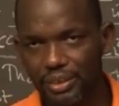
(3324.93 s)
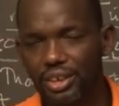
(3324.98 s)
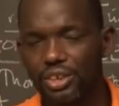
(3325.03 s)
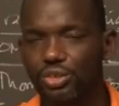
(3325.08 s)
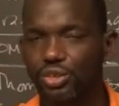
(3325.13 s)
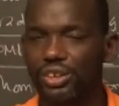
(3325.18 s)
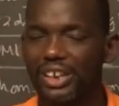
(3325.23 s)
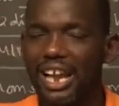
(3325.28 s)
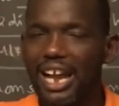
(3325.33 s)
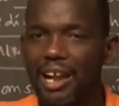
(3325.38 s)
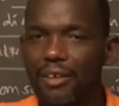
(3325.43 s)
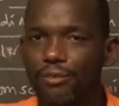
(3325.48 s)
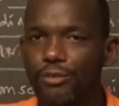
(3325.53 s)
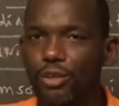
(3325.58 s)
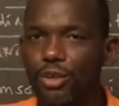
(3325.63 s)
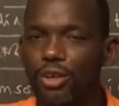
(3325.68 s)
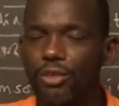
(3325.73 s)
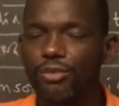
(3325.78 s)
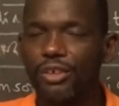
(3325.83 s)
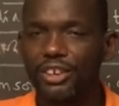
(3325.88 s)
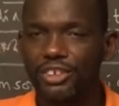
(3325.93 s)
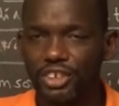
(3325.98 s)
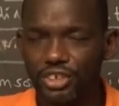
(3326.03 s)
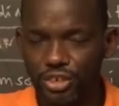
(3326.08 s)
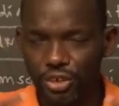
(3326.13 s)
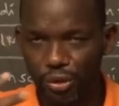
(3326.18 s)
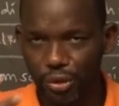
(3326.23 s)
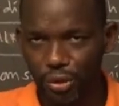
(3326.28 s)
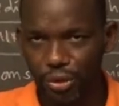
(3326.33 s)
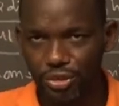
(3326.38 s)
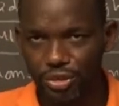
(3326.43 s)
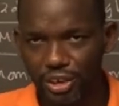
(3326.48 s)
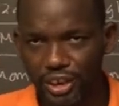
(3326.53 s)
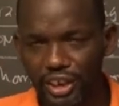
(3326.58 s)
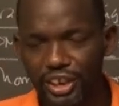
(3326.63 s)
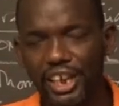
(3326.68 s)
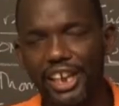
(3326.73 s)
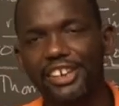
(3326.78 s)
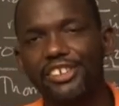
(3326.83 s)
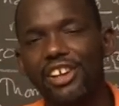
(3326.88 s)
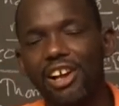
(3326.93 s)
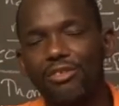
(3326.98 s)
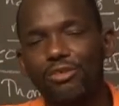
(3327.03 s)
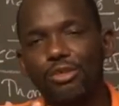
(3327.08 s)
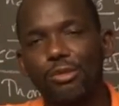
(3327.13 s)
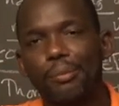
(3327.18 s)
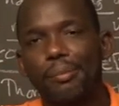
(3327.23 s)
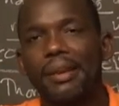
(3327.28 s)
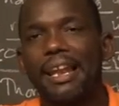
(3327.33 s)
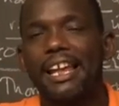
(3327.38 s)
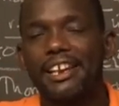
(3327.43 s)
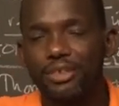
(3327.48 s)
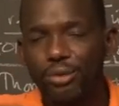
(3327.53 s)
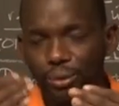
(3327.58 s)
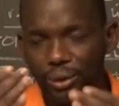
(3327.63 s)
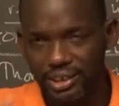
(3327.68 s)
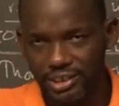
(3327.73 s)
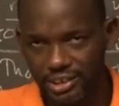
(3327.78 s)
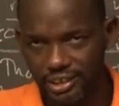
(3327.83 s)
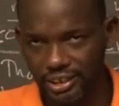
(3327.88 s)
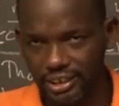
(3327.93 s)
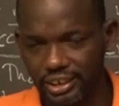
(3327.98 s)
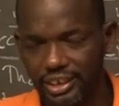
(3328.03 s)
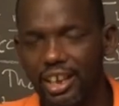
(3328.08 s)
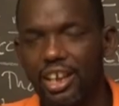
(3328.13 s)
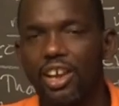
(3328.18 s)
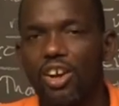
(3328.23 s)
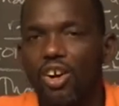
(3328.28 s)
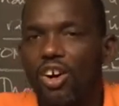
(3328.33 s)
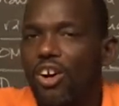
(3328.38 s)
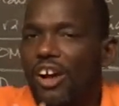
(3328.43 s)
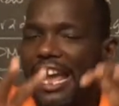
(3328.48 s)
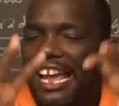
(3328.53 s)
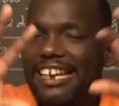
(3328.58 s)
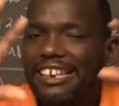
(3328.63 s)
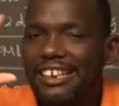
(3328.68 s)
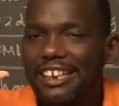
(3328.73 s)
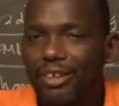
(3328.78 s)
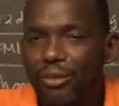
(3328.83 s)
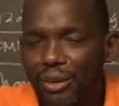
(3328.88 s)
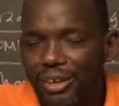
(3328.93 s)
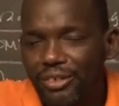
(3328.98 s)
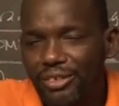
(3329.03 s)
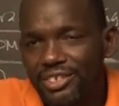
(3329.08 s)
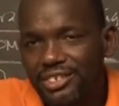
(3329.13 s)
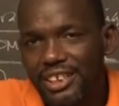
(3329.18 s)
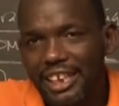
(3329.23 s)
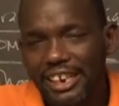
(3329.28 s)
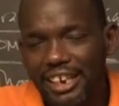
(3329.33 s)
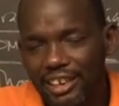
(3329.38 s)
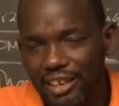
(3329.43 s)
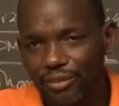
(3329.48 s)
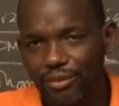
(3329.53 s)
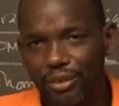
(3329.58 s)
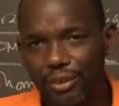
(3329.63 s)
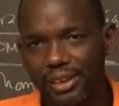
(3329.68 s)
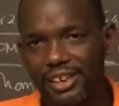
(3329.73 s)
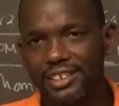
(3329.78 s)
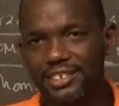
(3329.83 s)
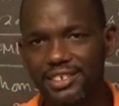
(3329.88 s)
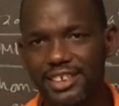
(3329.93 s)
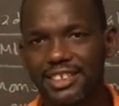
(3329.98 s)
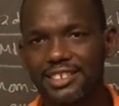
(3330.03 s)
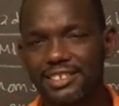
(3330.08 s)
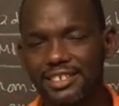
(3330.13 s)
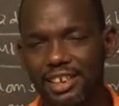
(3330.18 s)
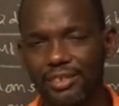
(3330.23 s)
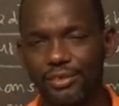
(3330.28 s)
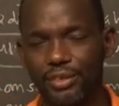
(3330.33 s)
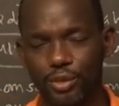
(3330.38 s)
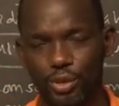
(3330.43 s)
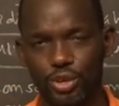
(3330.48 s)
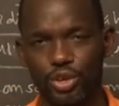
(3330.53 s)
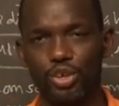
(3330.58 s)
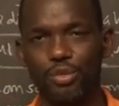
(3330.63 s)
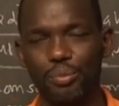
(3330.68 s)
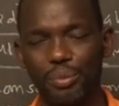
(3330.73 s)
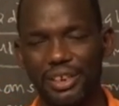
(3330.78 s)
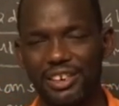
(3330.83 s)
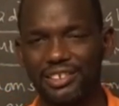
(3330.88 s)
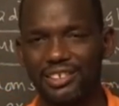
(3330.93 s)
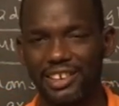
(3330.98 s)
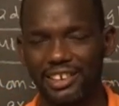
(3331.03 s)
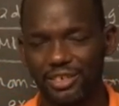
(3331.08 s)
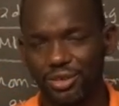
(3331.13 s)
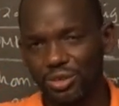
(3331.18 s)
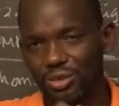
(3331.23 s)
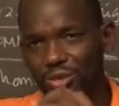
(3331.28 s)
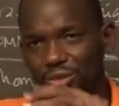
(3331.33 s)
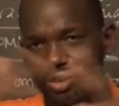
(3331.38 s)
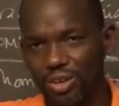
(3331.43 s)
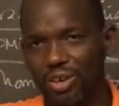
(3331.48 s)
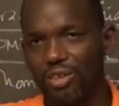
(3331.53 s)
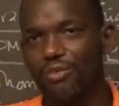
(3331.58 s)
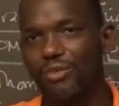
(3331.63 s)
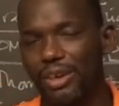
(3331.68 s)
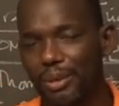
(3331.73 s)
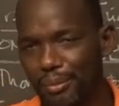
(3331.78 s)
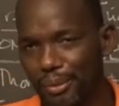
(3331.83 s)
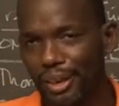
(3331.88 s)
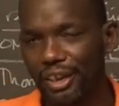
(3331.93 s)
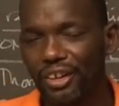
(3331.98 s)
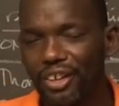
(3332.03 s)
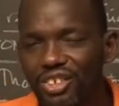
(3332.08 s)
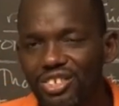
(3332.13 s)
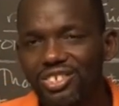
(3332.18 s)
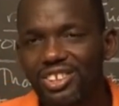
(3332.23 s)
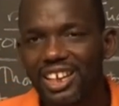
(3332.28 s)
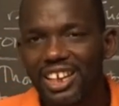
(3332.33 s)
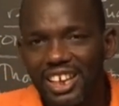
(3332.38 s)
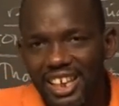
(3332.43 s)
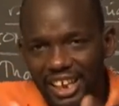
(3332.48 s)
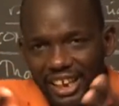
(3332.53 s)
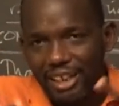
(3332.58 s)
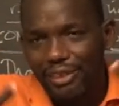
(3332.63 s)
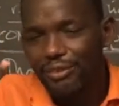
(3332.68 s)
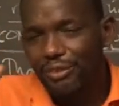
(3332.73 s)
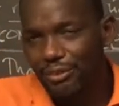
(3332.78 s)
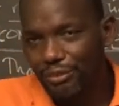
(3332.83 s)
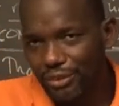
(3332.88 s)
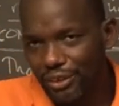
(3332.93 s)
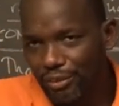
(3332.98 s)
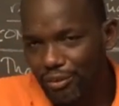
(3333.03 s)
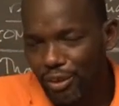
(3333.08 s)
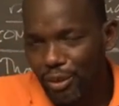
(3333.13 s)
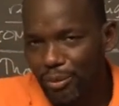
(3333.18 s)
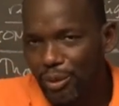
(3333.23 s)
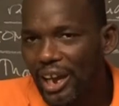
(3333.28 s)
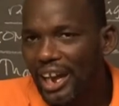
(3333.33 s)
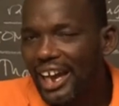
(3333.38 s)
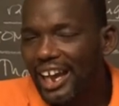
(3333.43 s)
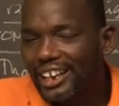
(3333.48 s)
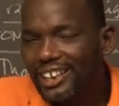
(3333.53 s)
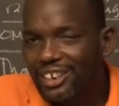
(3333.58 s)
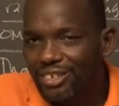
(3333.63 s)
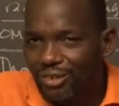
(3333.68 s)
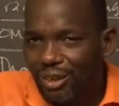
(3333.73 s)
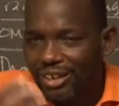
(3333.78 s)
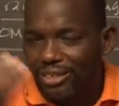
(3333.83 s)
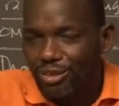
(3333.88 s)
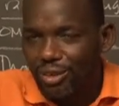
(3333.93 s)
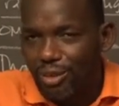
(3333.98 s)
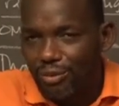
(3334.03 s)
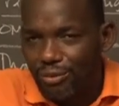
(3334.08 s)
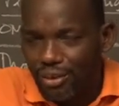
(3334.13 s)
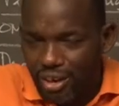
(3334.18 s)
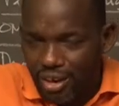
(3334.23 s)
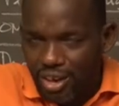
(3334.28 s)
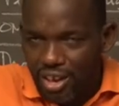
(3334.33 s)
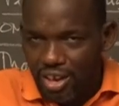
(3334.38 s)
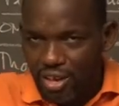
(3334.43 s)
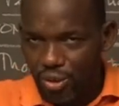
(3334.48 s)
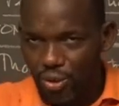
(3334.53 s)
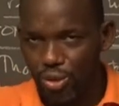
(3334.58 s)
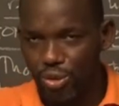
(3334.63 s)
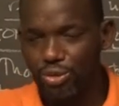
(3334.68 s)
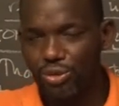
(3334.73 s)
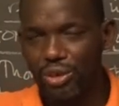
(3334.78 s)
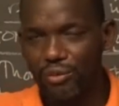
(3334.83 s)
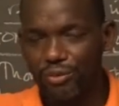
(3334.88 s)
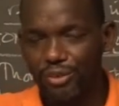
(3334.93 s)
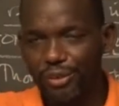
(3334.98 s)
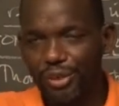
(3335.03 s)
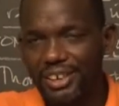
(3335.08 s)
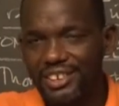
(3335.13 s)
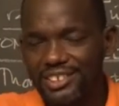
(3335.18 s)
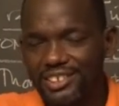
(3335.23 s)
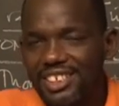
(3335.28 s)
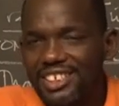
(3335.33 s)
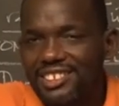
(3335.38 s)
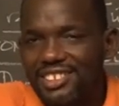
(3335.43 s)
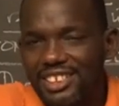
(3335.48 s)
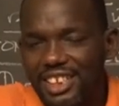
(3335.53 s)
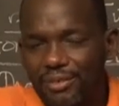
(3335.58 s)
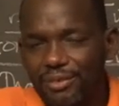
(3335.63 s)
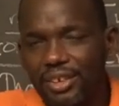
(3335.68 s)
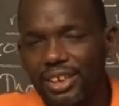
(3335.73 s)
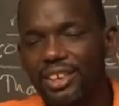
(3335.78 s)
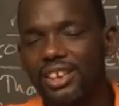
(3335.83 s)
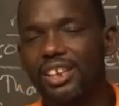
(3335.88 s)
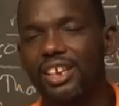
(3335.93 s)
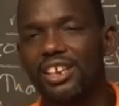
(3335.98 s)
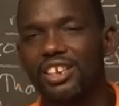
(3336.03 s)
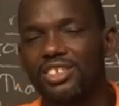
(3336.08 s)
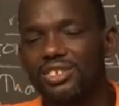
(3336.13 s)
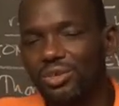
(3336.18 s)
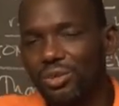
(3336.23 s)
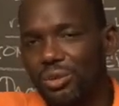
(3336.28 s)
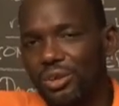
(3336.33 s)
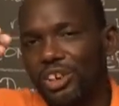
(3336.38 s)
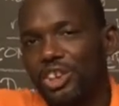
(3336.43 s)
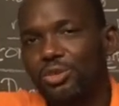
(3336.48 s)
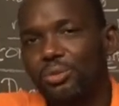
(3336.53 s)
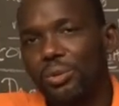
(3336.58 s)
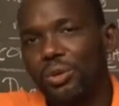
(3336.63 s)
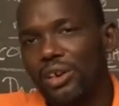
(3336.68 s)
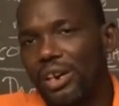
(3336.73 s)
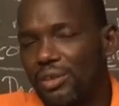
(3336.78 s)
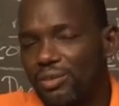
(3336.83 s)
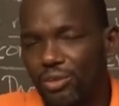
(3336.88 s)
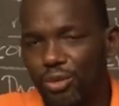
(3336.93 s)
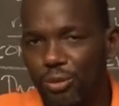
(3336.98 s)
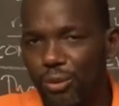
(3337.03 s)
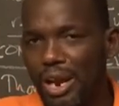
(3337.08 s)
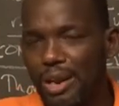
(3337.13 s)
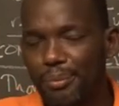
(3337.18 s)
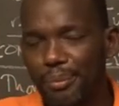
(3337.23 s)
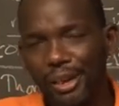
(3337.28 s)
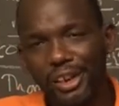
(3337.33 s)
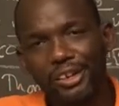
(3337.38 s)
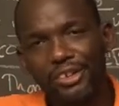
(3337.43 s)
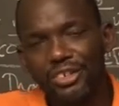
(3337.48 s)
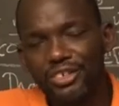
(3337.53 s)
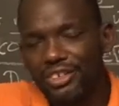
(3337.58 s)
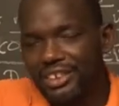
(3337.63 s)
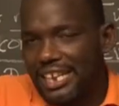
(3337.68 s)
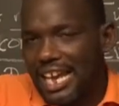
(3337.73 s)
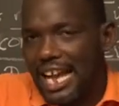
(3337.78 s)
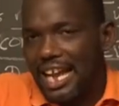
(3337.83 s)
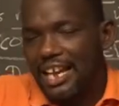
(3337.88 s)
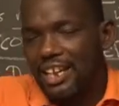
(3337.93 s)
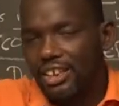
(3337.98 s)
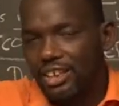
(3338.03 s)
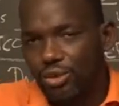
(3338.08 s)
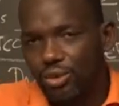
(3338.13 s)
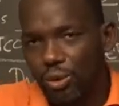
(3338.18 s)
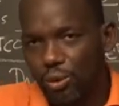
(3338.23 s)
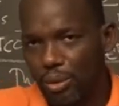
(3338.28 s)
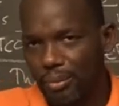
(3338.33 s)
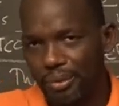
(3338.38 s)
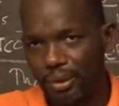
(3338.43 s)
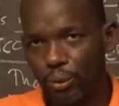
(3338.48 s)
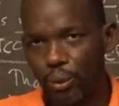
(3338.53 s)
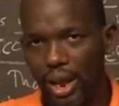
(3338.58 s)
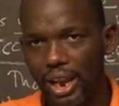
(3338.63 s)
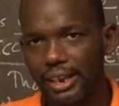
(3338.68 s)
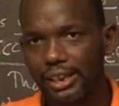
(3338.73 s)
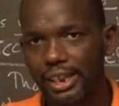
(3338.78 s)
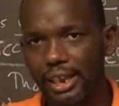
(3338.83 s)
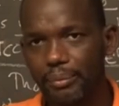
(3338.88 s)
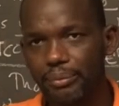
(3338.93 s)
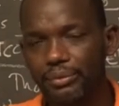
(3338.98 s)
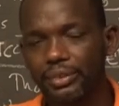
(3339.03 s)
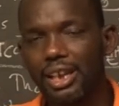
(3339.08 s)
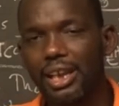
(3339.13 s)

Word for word: So you have to offer it generously and you have to plan to receive. Or, and they, when we say that a free will in sense giving, we don't mean that you should offer millions. If you feel from your heart that you want to offer, go to your free will in sense giving through these programs for one million, yeah, you're only welcome.